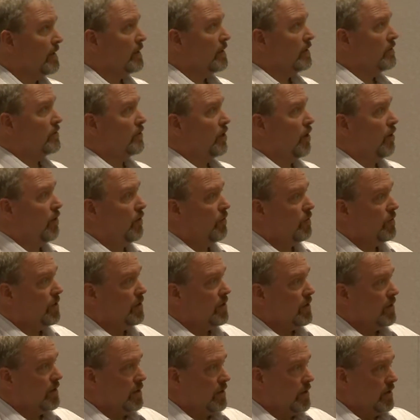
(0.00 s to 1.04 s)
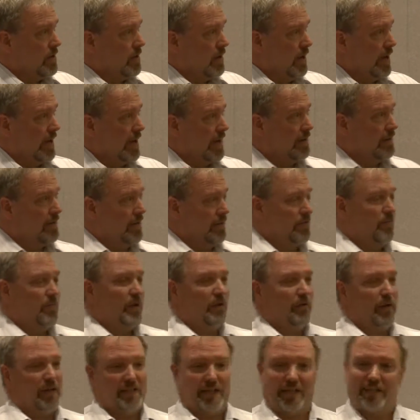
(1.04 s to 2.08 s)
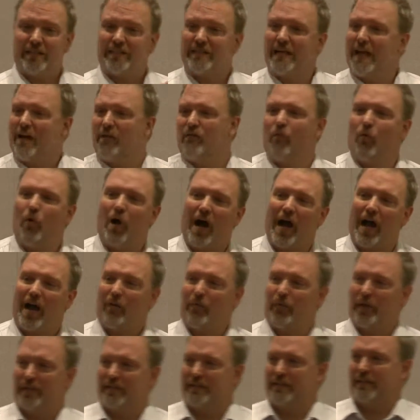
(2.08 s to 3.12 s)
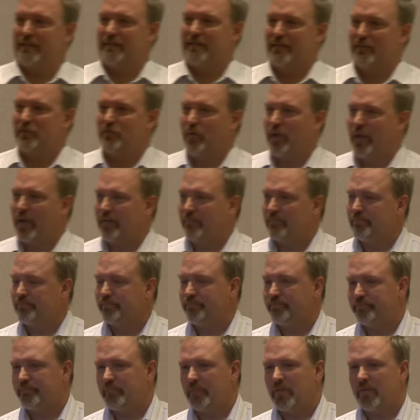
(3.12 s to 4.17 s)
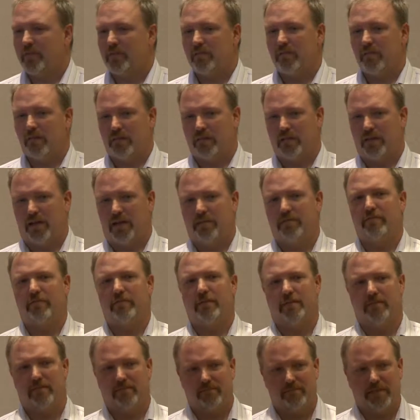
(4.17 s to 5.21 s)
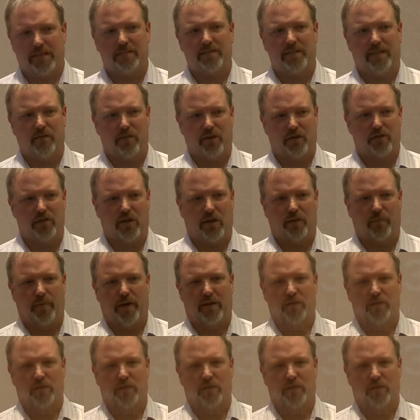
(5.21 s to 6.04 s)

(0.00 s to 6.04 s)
So another big reason, that's kind of why we did it this way. The next thing I want to talk about